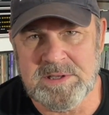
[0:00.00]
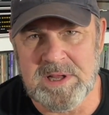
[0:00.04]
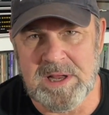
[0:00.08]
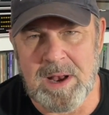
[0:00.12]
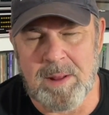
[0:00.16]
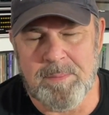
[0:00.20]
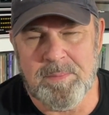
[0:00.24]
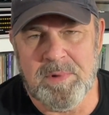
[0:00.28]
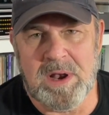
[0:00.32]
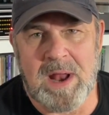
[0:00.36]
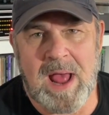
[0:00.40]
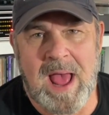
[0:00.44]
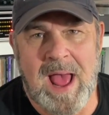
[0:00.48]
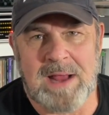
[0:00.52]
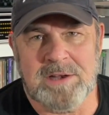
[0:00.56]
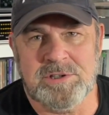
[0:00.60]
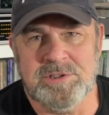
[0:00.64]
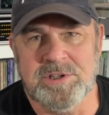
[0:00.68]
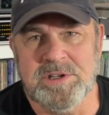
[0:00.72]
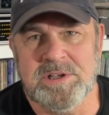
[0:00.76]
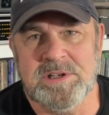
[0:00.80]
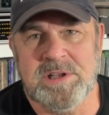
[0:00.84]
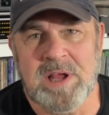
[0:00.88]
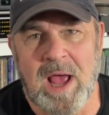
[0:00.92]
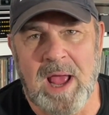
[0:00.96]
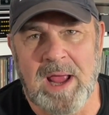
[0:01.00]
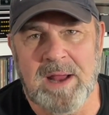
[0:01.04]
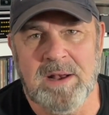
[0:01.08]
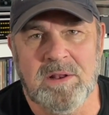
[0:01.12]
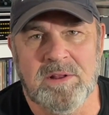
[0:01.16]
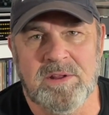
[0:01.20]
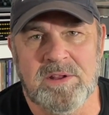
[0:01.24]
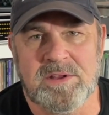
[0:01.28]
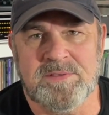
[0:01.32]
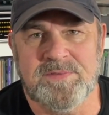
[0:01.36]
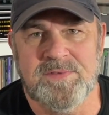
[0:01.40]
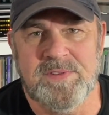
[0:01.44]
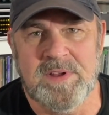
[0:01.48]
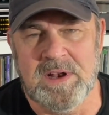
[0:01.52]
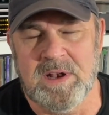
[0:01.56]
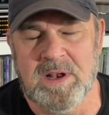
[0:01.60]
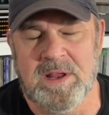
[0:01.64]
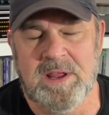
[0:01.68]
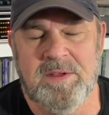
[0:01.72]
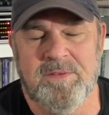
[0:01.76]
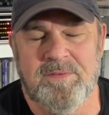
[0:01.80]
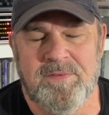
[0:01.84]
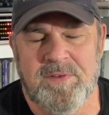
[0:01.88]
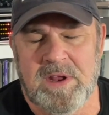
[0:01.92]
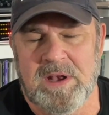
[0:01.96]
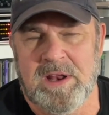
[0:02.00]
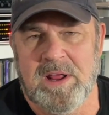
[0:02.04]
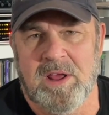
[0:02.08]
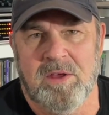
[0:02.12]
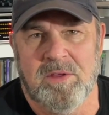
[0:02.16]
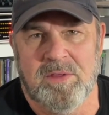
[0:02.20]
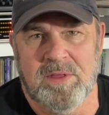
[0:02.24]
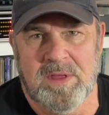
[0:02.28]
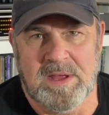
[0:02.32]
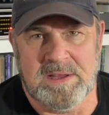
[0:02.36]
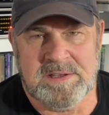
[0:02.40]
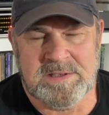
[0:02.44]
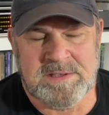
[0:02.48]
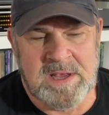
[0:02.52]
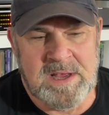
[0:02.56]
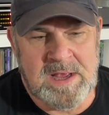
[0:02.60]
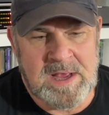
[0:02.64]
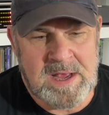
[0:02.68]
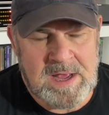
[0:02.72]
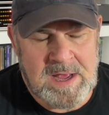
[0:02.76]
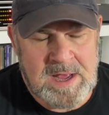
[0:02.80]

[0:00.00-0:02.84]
And I'm gonna actually title this video this